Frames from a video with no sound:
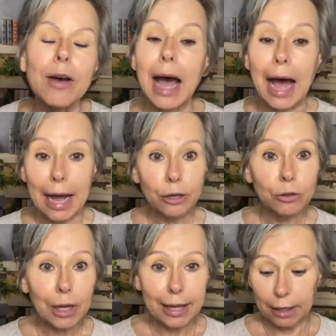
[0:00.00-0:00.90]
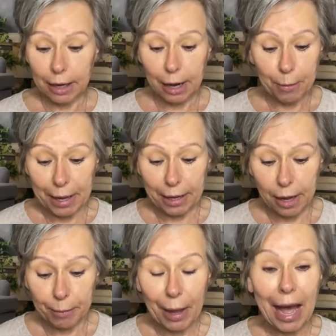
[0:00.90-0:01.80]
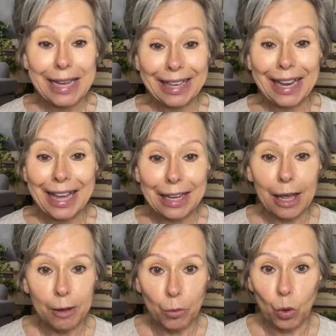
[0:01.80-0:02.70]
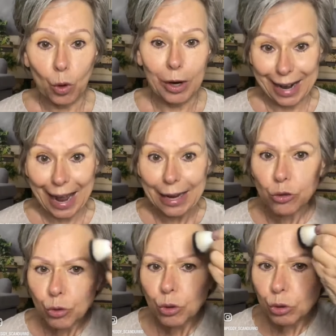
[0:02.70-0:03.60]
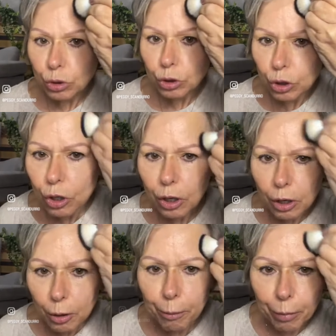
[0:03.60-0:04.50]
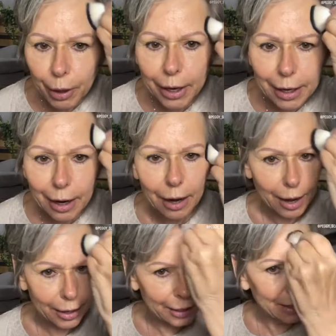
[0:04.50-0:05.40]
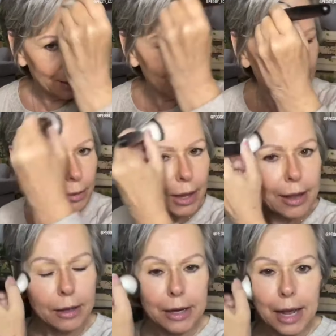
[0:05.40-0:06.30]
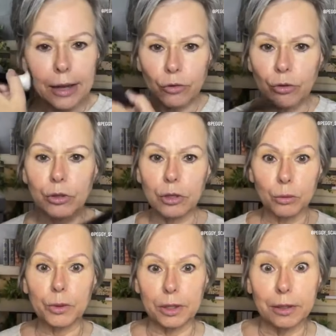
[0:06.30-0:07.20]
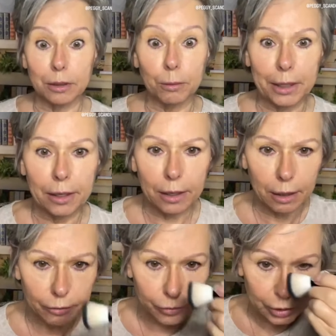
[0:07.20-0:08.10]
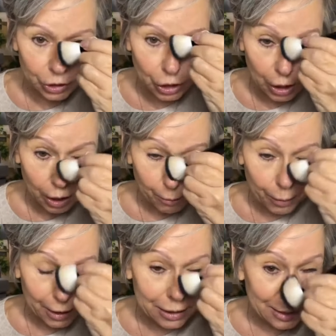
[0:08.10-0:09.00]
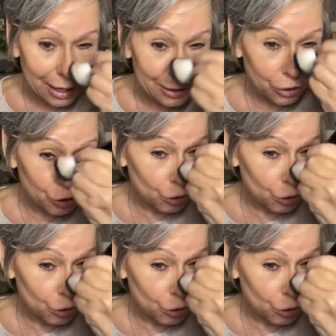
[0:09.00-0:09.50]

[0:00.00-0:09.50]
I don't like a lot of makeup. I like a more natural look, but again, I like a natural look with a little bit of coverage, because I do